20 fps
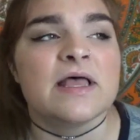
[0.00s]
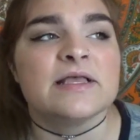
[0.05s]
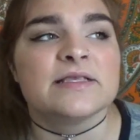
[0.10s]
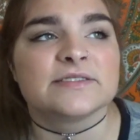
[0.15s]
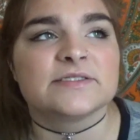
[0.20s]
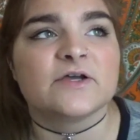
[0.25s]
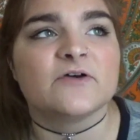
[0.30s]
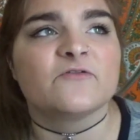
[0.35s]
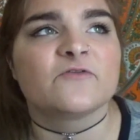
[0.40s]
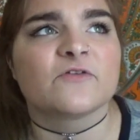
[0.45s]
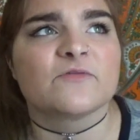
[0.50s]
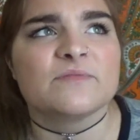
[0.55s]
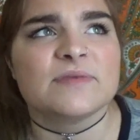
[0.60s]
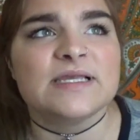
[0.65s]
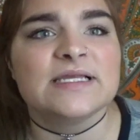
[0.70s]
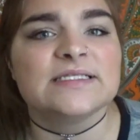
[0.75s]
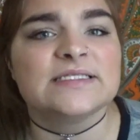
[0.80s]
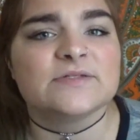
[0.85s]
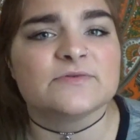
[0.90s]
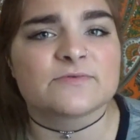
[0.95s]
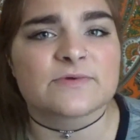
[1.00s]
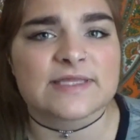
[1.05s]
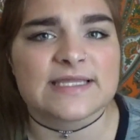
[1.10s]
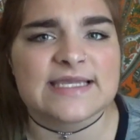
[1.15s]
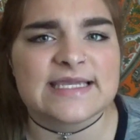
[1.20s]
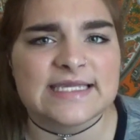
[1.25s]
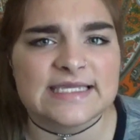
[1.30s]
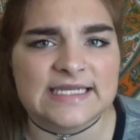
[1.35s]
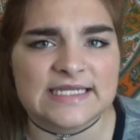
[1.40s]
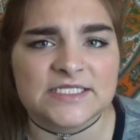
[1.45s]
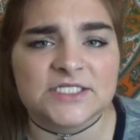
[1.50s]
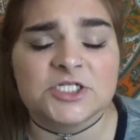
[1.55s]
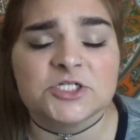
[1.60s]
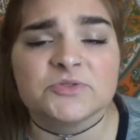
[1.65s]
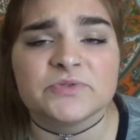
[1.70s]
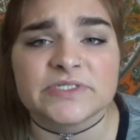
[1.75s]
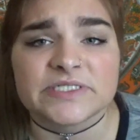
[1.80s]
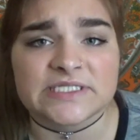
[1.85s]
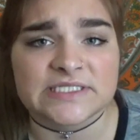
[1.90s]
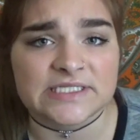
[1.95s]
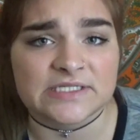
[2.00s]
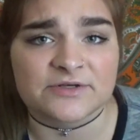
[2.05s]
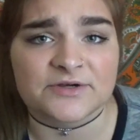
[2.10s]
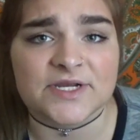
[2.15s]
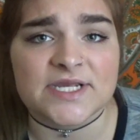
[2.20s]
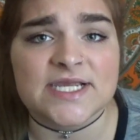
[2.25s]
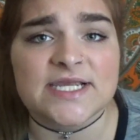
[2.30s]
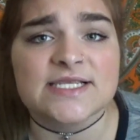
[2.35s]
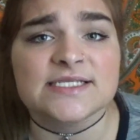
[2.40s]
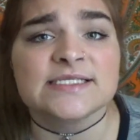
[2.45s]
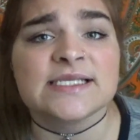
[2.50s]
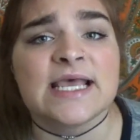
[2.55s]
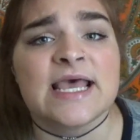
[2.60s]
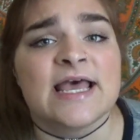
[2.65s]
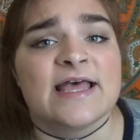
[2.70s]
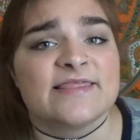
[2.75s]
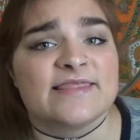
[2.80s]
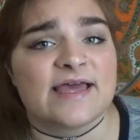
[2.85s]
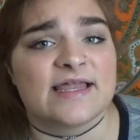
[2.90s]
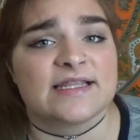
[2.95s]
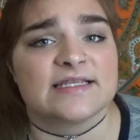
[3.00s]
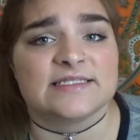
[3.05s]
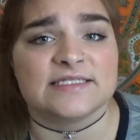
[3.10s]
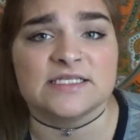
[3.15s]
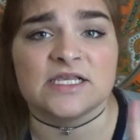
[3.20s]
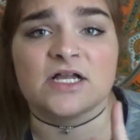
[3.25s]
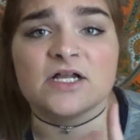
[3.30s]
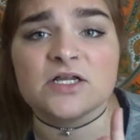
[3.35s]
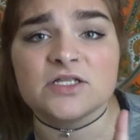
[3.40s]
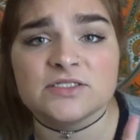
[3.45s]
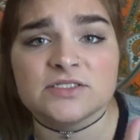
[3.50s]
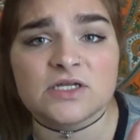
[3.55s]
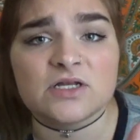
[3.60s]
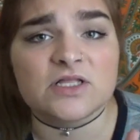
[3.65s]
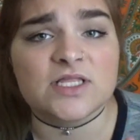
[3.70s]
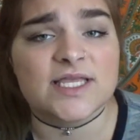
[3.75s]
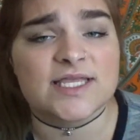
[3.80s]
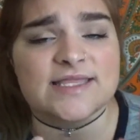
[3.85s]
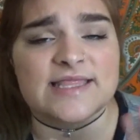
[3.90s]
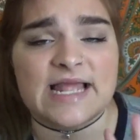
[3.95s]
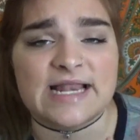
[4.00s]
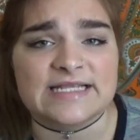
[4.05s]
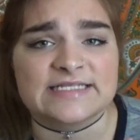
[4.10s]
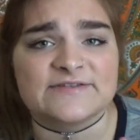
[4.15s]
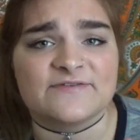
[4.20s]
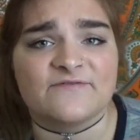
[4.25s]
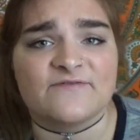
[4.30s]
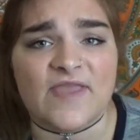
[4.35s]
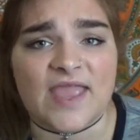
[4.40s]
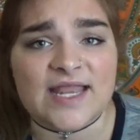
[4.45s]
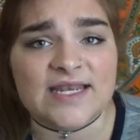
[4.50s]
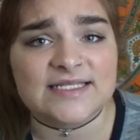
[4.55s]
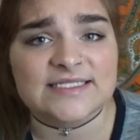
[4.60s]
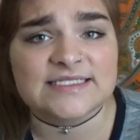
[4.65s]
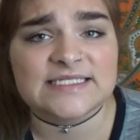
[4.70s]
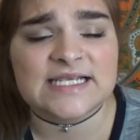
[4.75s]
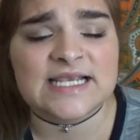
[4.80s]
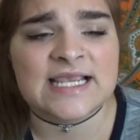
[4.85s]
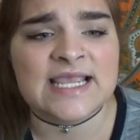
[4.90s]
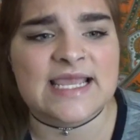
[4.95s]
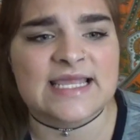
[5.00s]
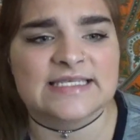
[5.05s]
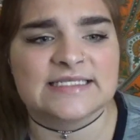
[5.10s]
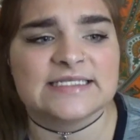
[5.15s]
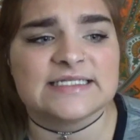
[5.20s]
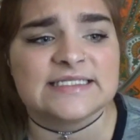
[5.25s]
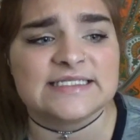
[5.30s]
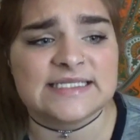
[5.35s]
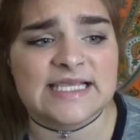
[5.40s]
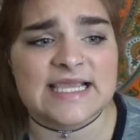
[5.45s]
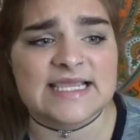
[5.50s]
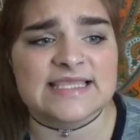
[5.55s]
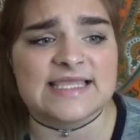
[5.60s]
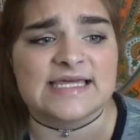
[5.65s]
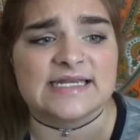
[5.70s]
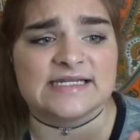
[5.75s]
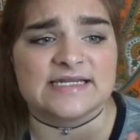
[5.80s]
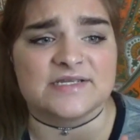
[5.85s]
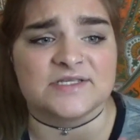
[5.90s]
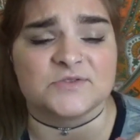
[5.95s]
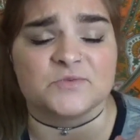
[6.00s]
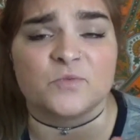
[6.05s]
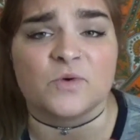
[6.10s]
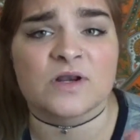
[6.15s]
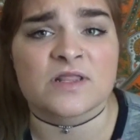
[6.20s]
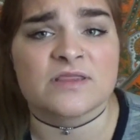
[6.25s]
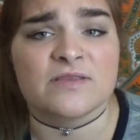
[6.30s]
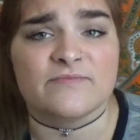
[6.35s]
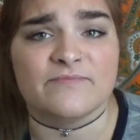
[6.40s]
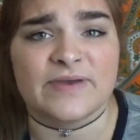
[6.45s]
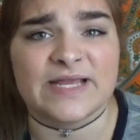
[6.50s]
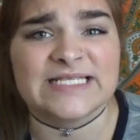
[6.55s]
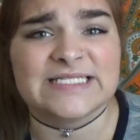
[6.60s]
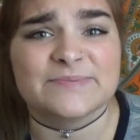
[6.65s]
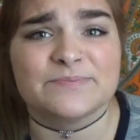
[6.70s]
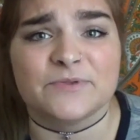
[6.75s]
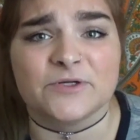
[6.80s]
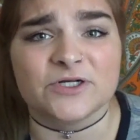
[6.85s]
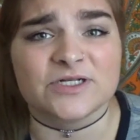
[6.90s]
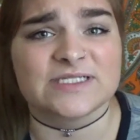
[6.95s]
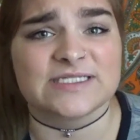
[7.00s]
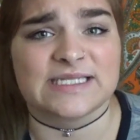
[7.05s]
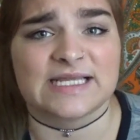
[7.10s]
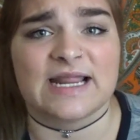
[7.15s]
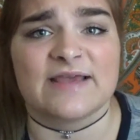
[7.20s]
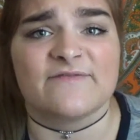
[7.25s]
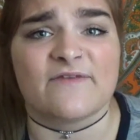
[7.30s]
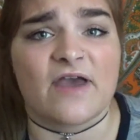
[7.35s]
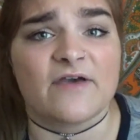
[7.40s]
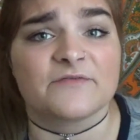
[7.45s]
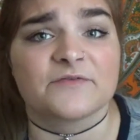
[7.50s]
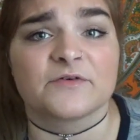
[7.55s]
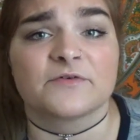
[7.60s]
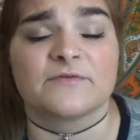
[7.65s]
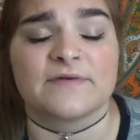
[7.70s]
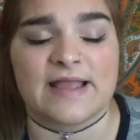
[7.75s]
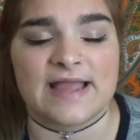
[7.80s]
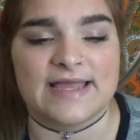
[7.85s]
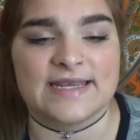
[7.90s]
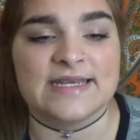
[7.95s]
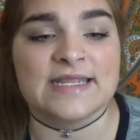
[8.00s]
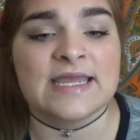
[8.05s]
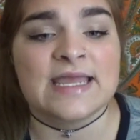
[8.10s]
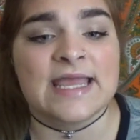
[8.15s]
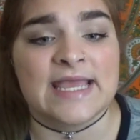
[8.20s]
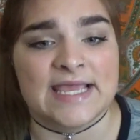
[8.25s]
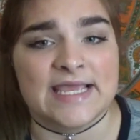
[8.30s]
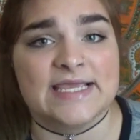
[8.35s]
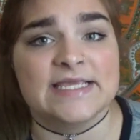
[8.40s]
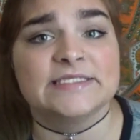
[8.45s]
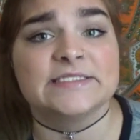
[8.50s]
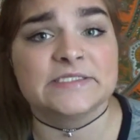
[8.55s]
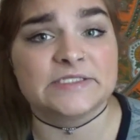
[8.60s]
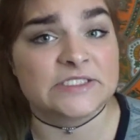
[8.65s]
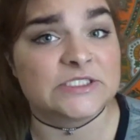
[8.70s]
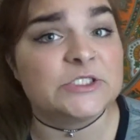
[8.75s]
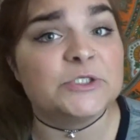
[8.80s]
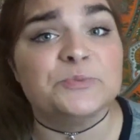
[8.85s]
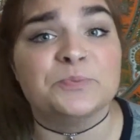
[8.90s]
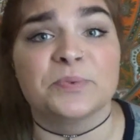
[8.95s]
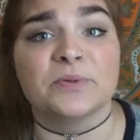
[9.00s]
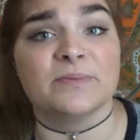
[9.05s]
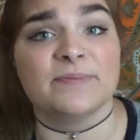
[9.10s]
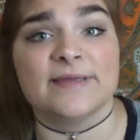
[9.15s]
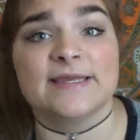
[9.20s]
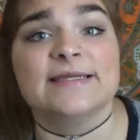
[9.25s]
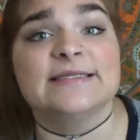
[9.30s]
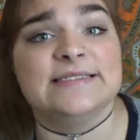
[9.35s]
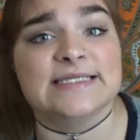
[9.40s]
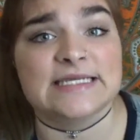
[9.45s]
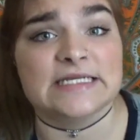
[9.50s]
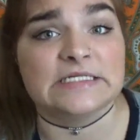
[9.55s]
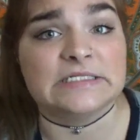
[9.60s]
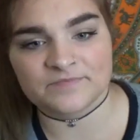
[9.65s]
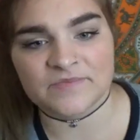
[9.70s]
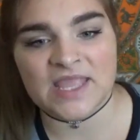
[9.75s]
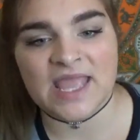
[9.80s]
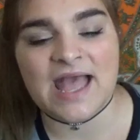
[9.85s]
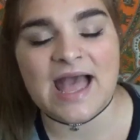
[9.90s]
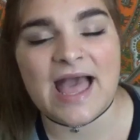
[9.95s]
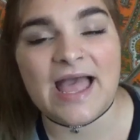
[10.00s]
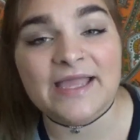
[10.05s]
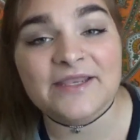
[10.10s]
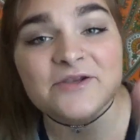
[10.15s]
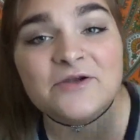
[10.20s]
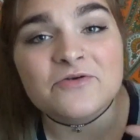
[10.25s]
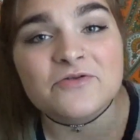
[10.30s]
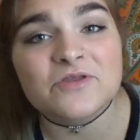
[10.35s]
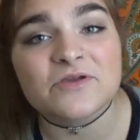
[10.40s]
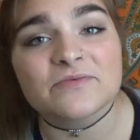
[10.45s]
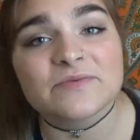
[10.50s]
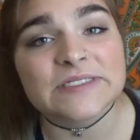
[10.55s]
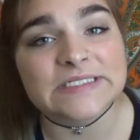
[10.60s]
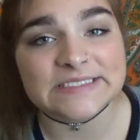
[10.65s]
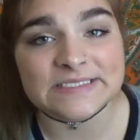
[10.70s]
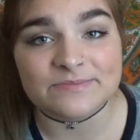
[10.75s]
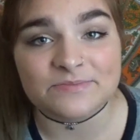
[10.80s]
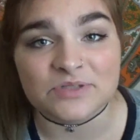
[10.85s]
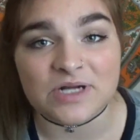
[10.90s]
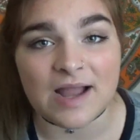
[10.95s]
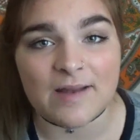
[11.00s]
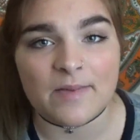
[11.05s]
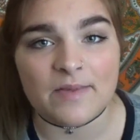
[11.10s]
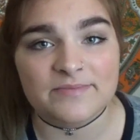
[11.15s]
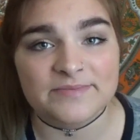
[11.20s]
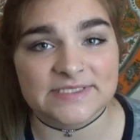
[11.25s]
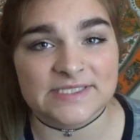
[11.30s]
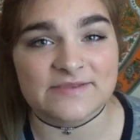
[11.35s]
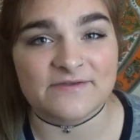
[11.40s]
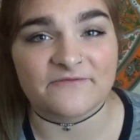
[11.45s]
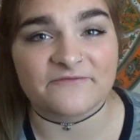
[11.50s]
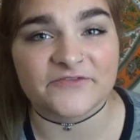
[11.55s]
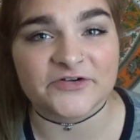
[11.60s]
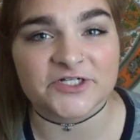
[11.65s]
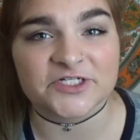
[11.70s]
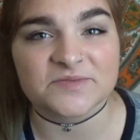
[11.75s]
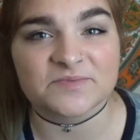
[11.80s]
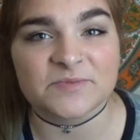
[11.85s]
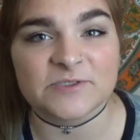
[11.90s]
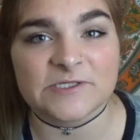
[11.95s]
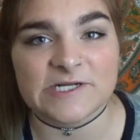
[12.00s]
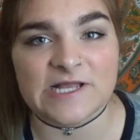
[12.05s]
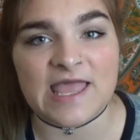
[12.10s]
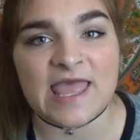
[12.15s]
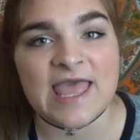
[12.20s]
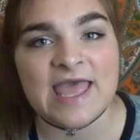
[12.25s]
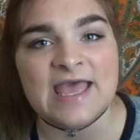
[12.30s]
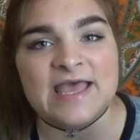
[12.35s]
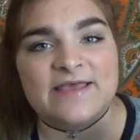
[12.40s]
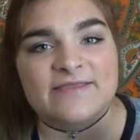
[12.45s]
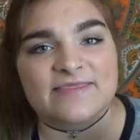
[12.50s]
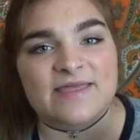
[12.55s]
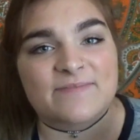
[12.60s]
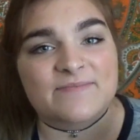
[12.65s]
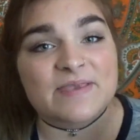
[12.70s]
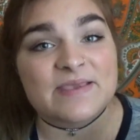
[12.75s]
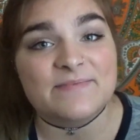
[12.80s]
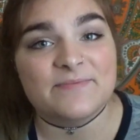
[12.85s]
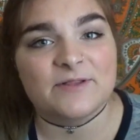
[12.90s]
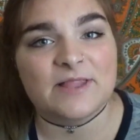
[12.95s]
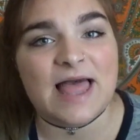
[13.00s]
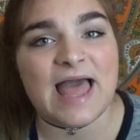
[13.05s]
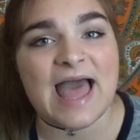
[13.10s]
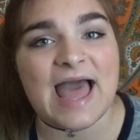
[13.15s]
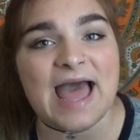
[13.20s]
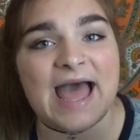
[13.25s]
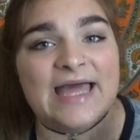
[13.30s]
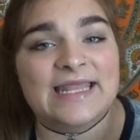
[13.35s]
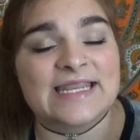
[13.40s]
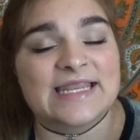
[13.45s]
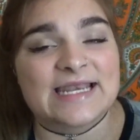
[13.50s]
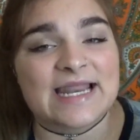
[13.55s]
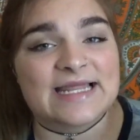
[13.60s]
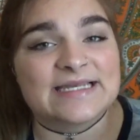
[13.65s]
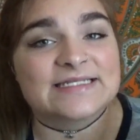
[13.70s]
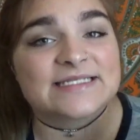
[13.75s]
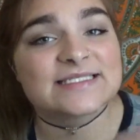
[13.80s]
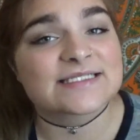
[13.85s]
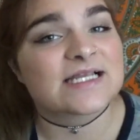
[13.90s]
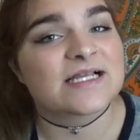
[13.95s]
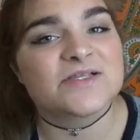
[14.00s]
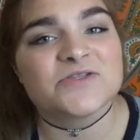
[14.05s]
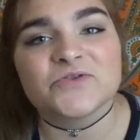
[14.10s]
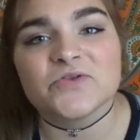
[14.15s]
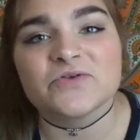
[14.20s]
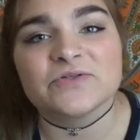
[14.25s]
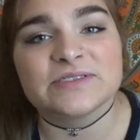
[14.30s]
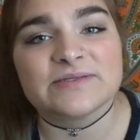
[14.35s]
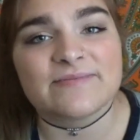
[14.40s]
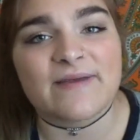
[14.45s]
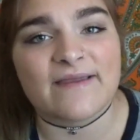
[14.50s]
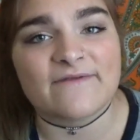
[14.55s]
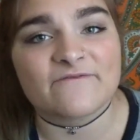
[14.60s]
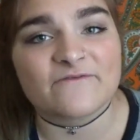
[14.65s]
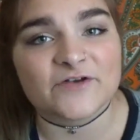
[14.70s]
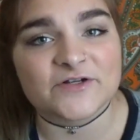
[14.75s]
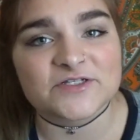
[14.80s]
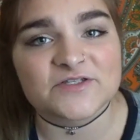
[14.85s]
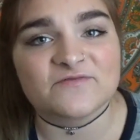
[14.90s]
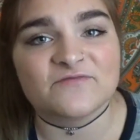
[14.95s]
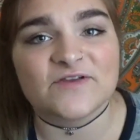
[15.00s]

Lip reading: So for me to really get into a series that is young adult and that is fantasy, and to say that it is one of the best books that I've ever read is a super big deal. I know there were some problems in the first book that people had, and I discussed those in my first